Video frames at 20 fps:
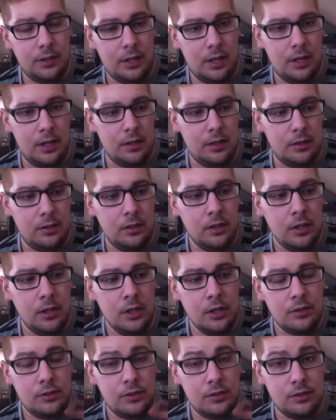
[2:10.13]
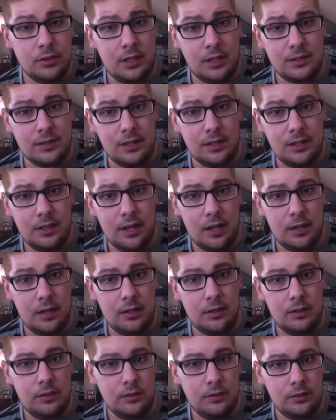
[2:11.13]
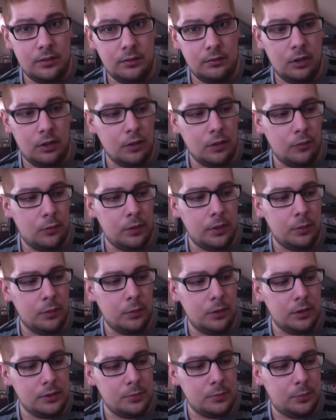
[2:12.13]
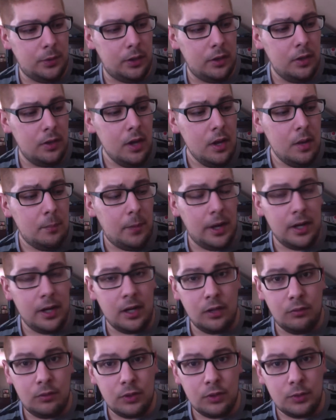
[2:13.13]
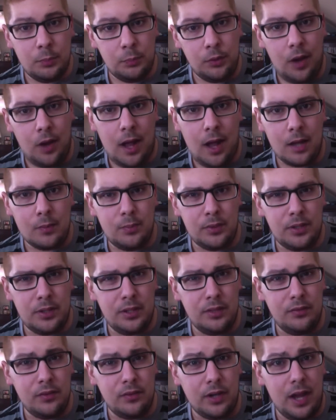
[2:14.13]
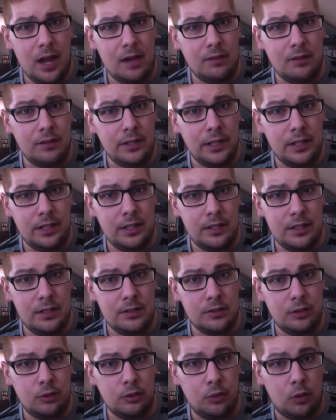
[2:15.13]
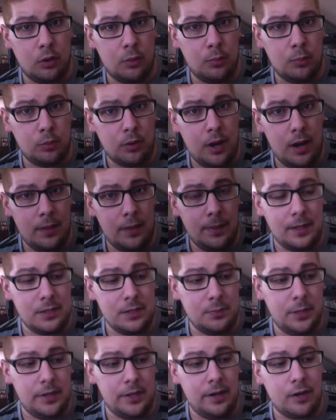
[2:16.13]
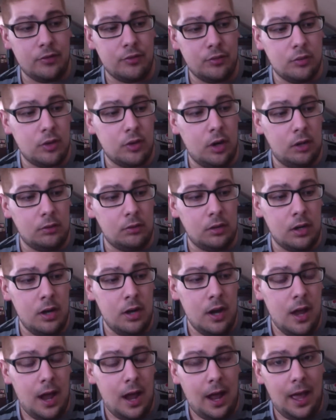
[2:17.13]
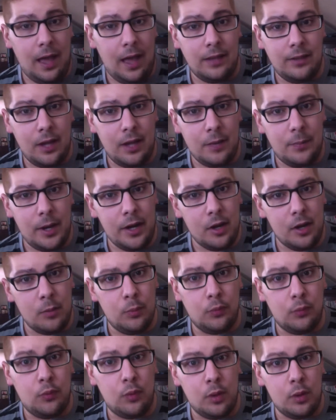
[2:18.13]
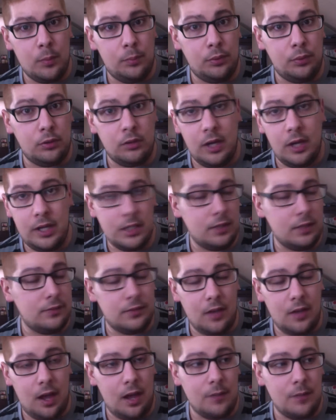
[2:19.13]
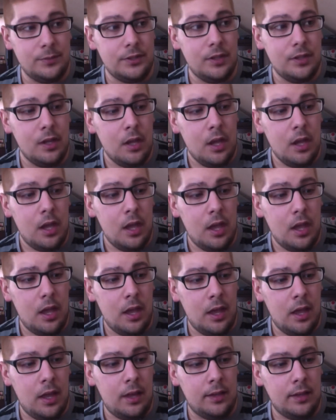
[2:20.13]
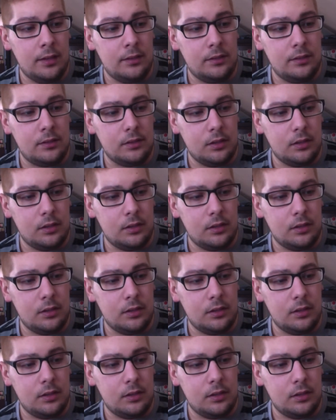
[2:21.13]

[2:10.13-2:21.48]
and so you guys can get a look of what it was. But my hair looked black, but in reality it is a dark brown. That's my natural color. I had dyed my hair before plenty of times, and